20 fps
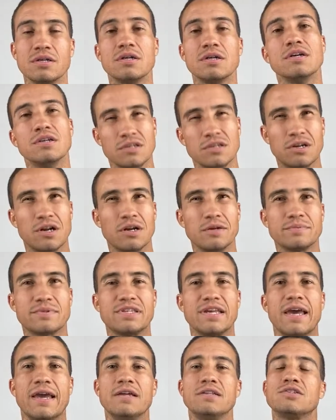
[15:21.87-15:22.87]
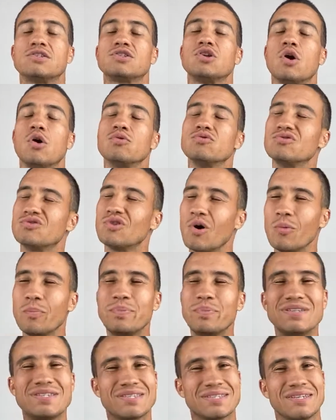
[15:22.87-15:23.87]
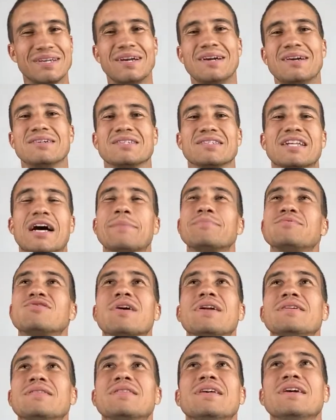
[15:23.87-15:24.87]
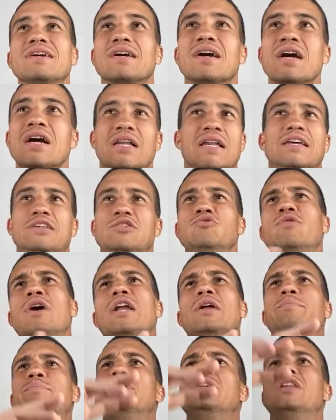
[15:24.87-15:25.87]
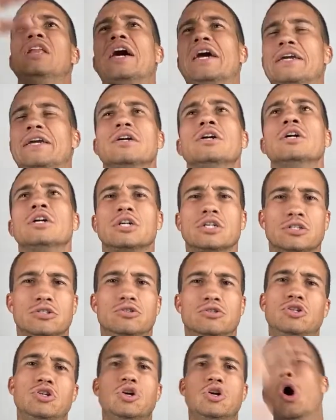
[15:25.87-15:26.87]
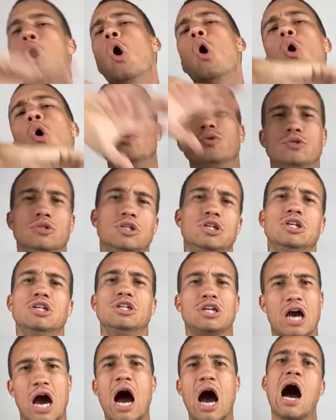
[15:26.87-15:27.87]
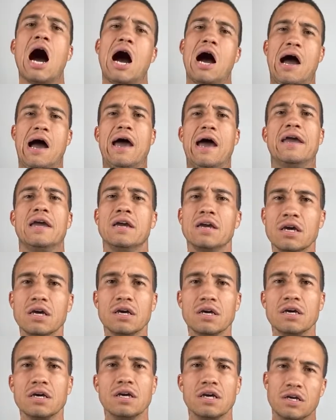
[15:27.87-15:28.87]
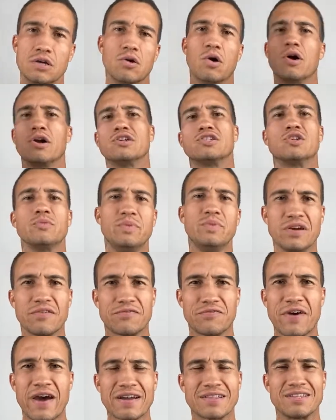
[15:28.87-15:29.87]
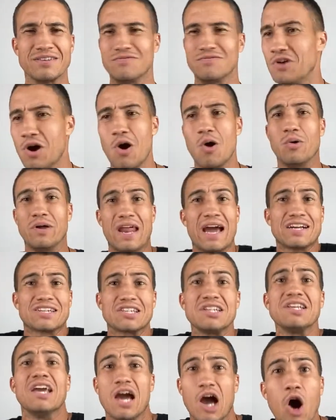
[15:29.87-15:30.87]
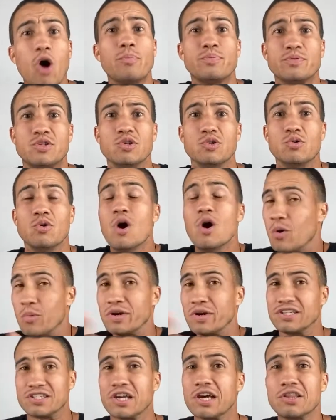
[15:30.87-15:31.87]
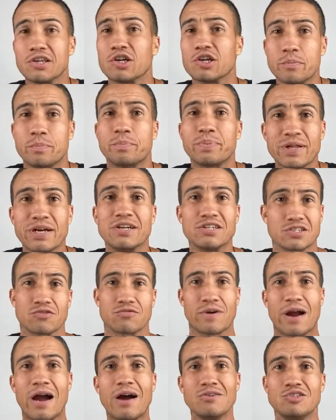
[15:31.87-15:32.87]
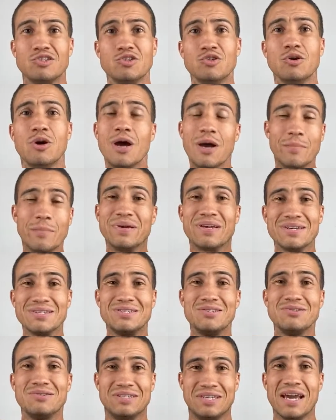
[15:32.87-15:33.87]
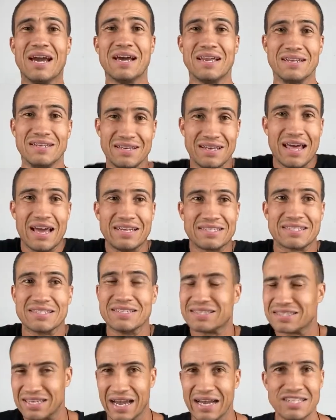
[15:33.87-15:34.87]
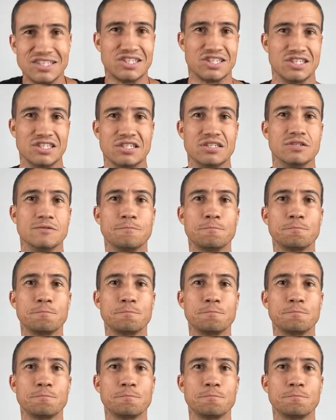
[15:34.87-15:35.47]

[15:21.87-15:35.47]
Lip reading: you know what I'm saying? So don't be scared. Stop trying to think like you got to be like the only guy in order to be effective. No, it actually helps you when there's other good players around you because you get less attention.